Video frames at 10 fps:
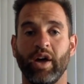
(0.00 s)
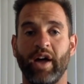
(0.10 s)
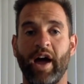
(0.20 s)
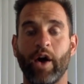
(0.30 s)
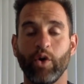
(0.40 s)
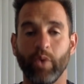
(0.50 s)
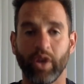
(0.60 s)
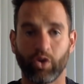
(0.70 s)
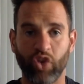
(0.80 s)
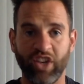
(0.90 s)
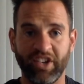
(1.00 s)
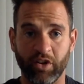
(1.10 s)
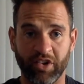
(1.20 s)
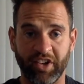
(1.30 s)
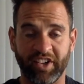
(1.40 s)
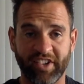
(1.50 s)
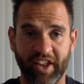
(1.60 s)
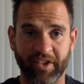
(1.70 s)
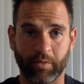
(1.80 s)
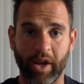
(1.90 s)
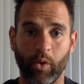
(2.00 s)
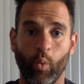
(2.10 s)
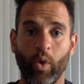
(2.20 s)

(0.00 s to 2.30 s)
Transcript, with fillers: how to increase your success rate